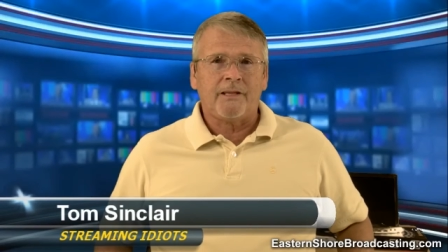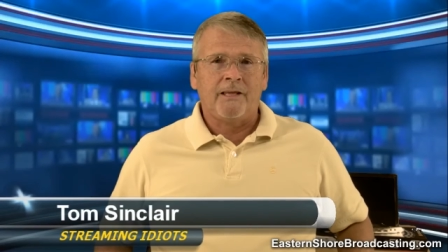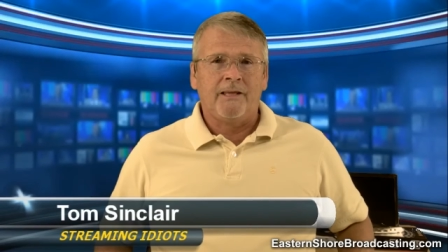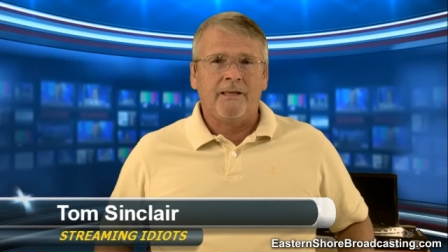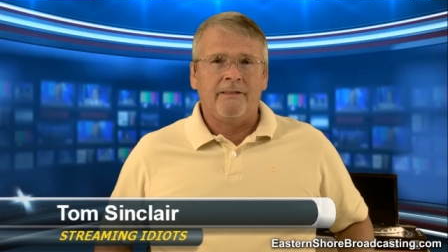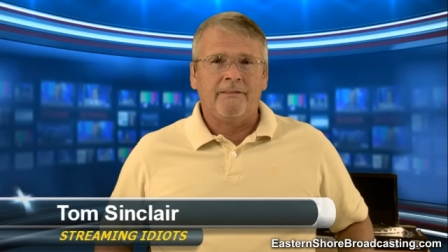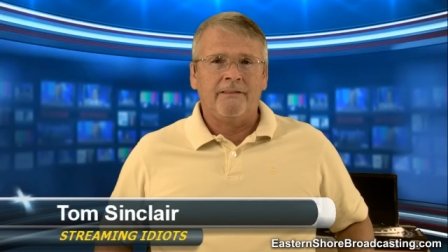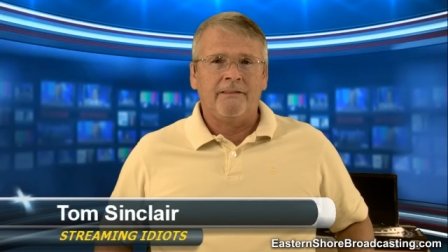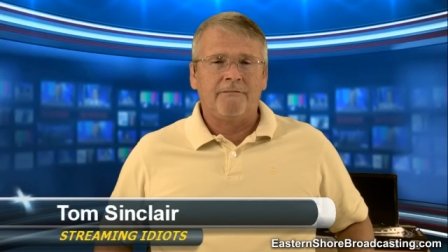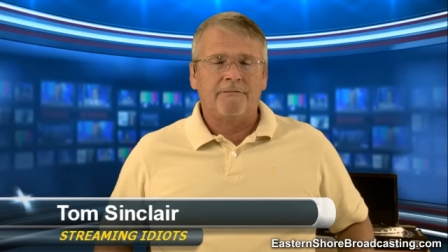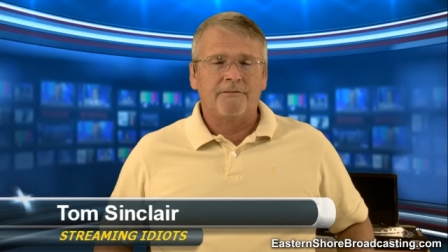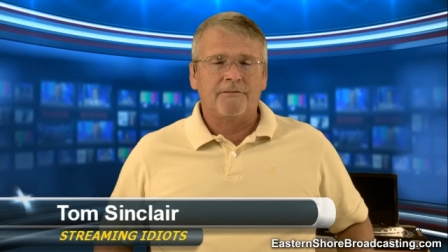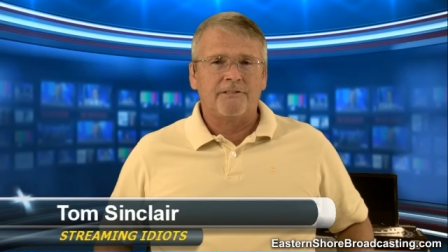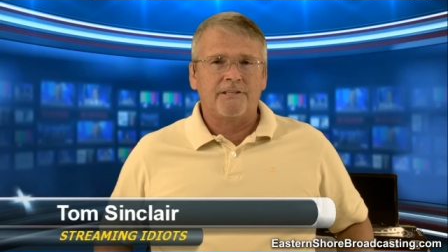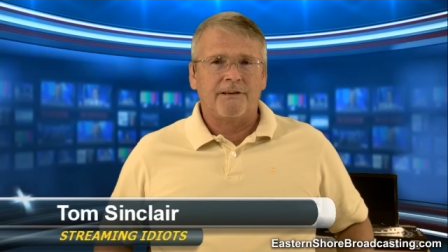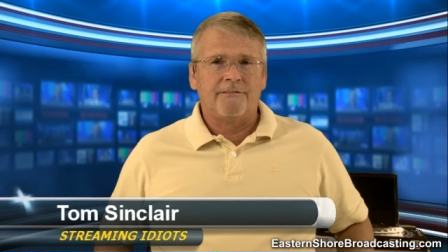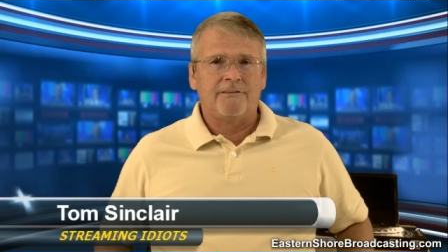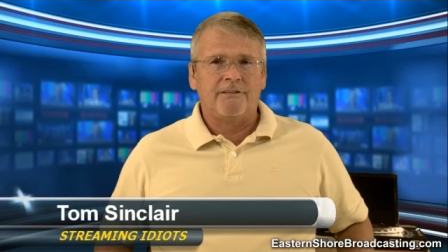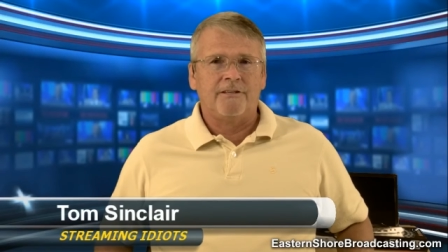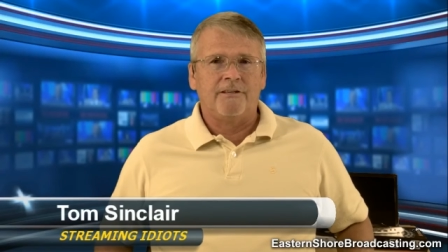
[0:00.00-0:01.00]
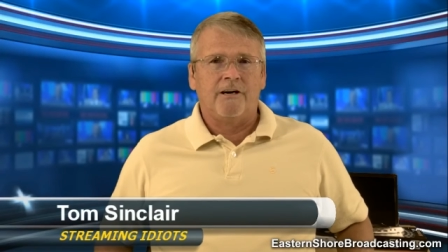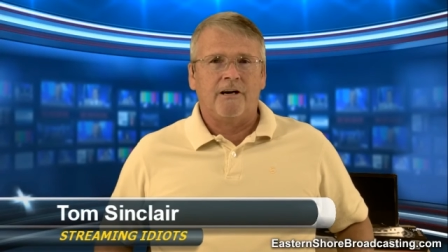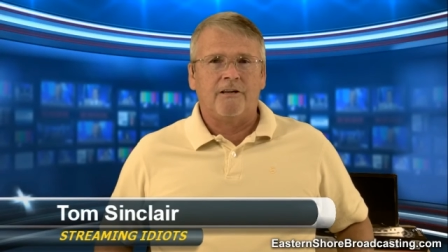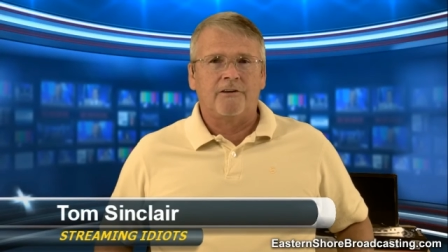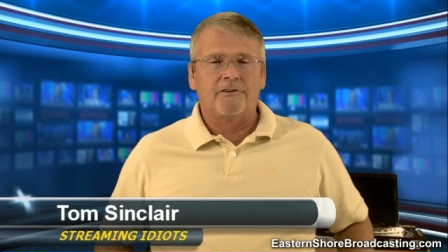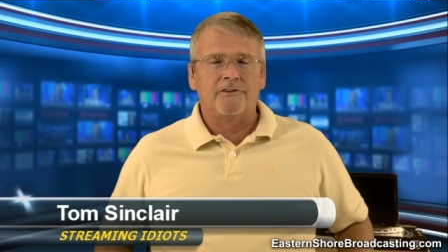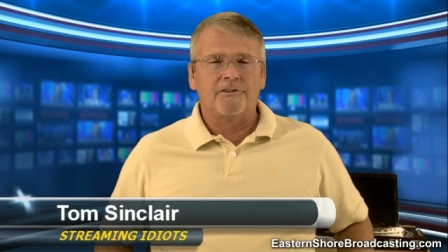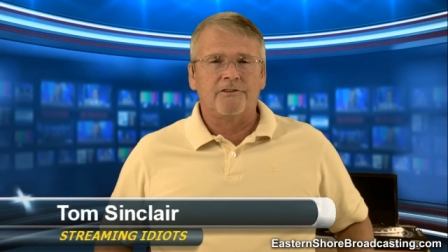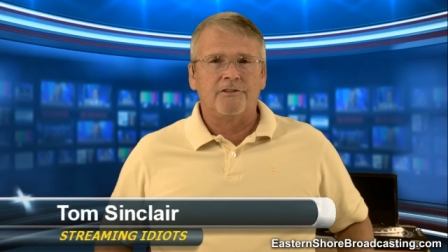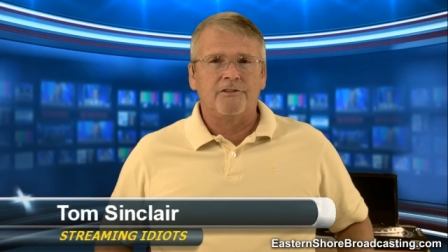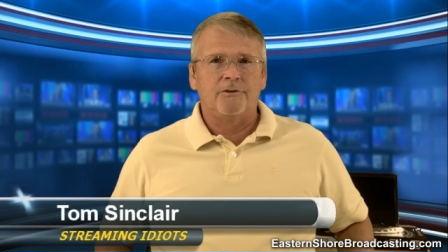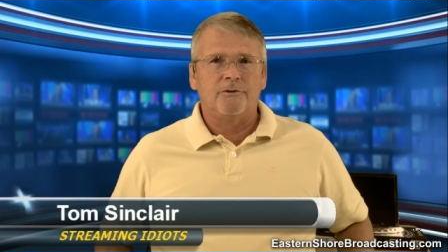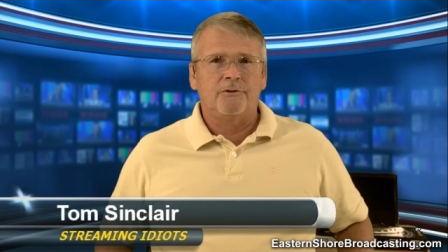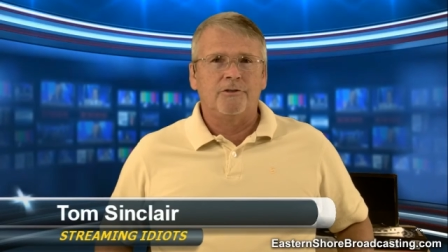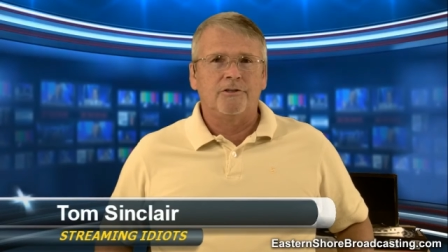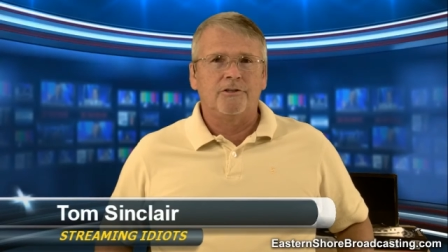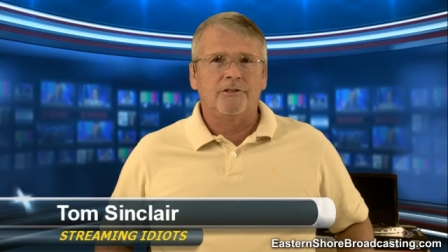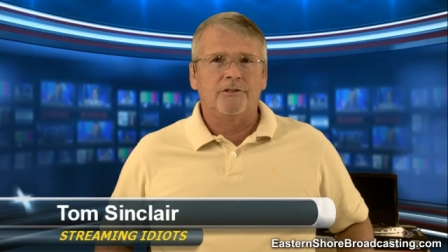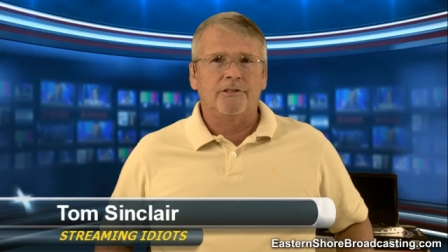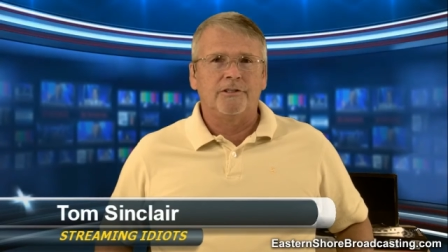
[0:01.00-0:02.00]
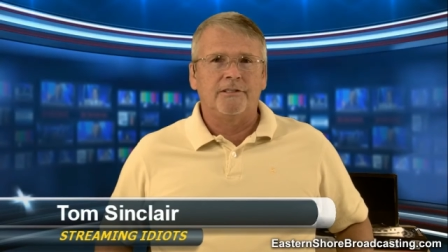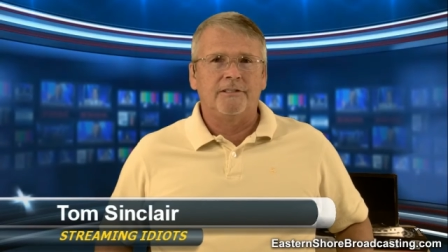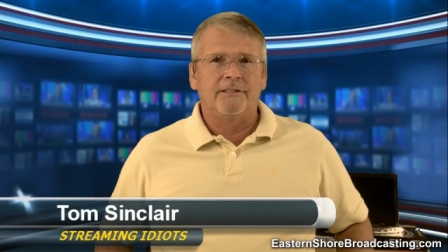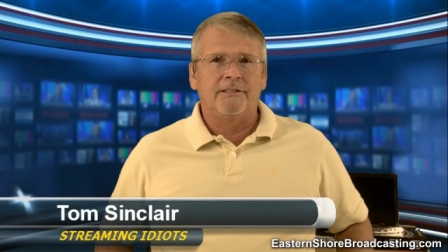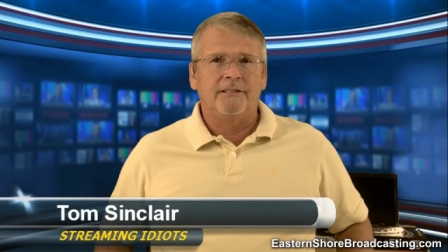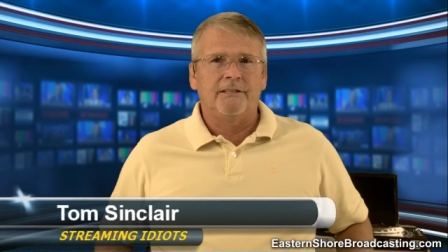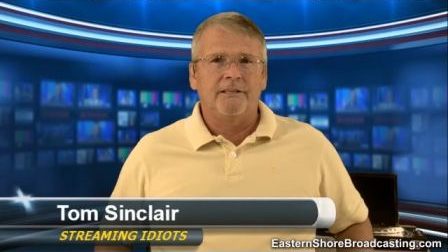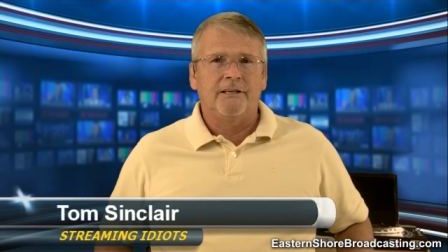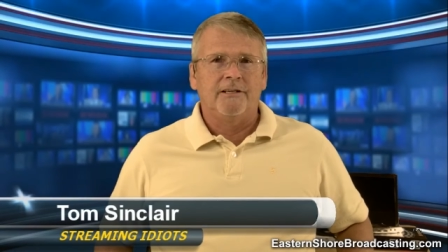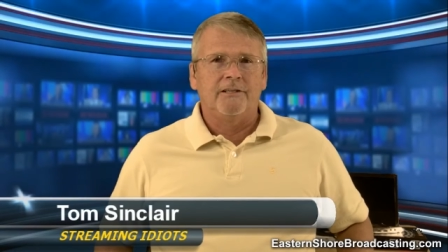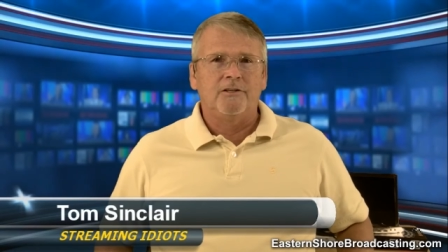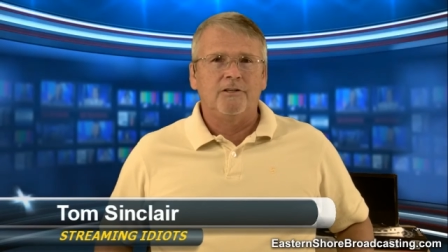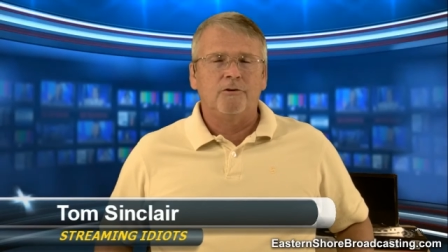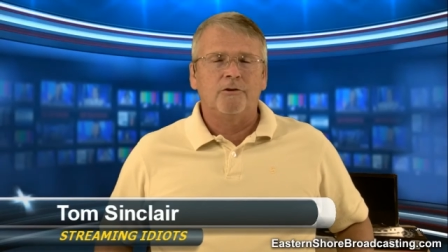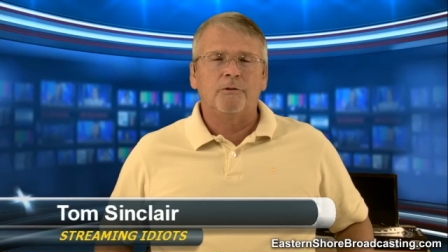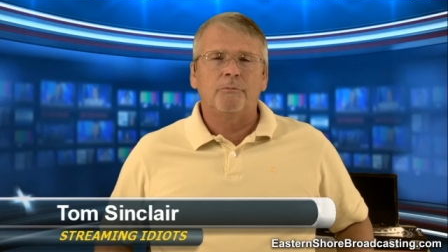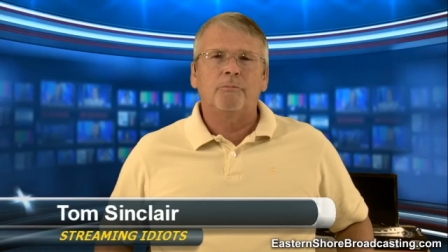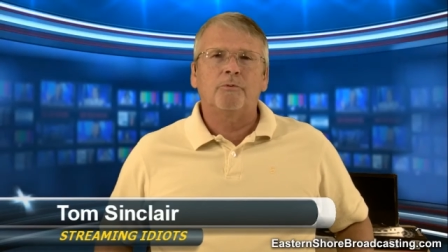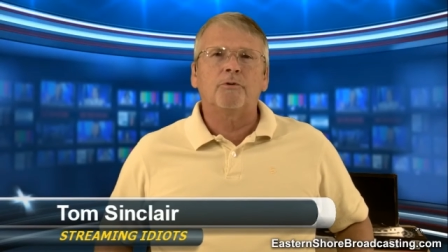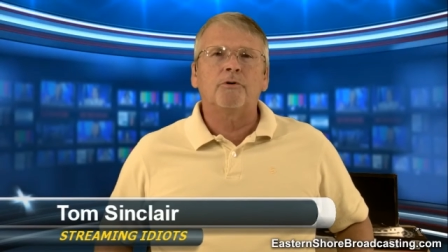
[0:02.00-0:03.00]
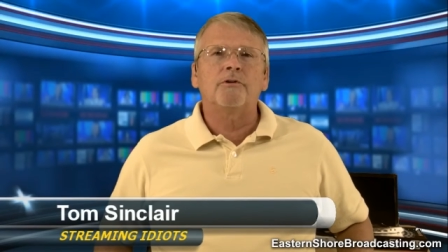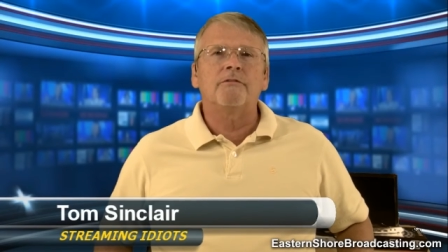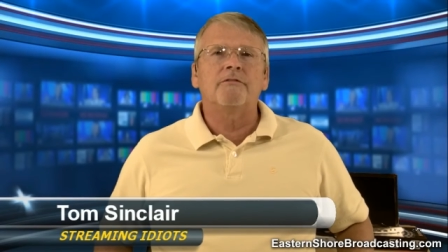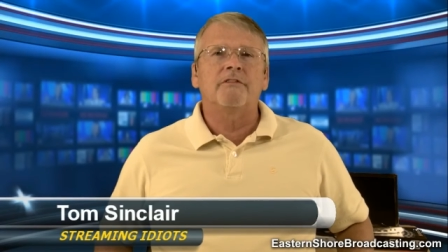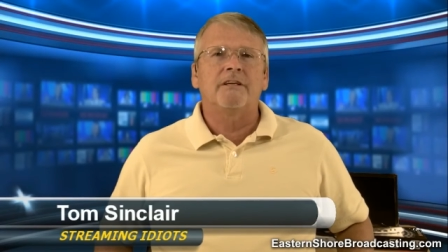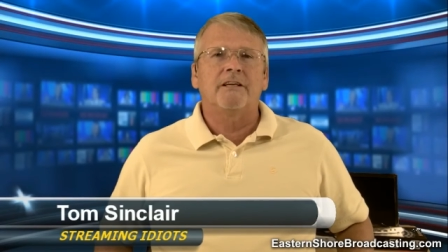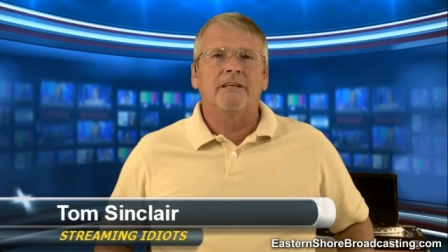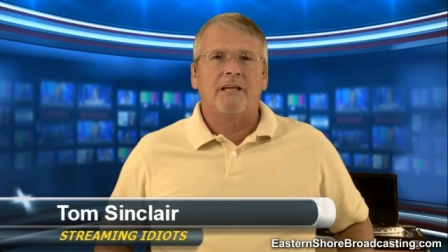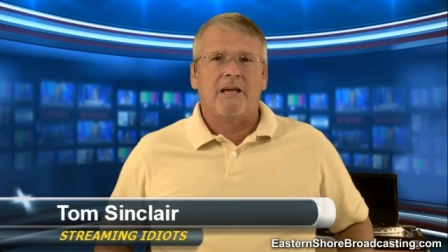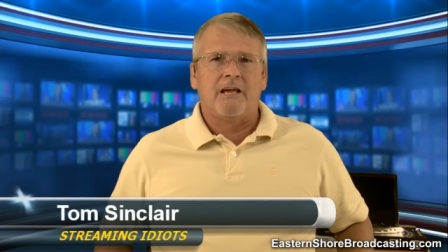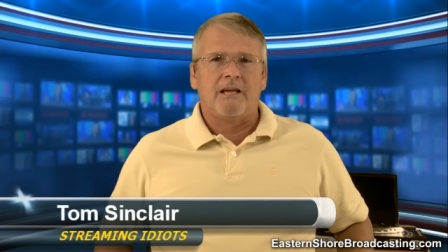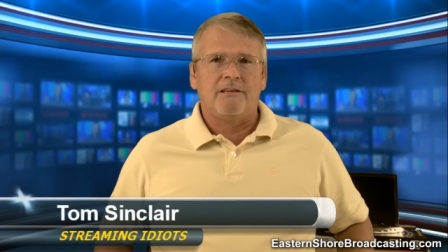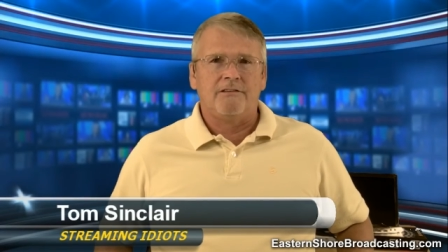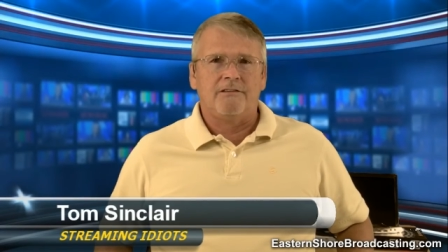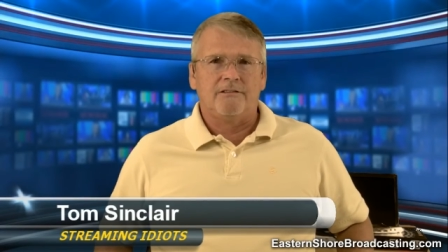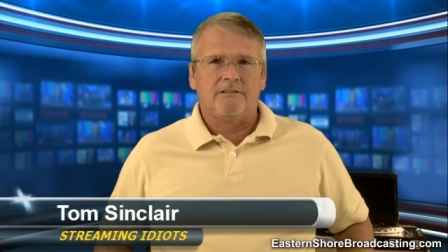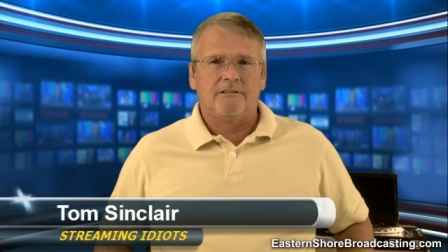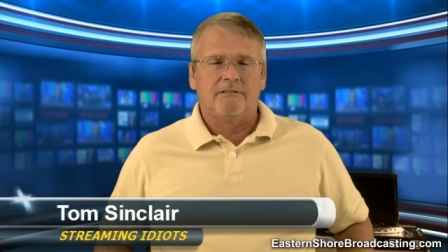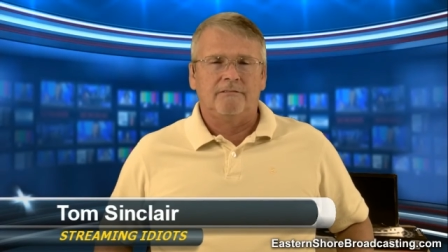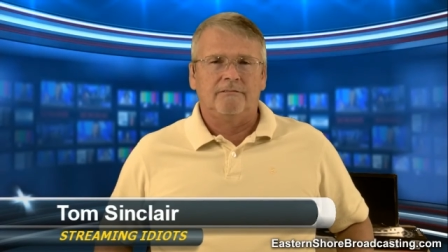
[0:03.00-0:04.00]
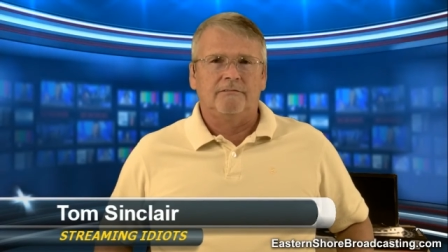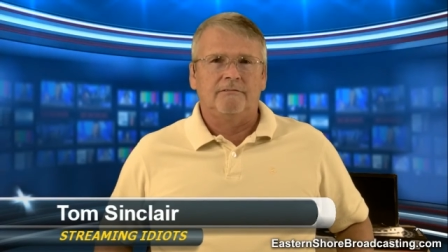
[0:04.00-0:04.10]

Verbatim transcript: that for $70 you could prove the case.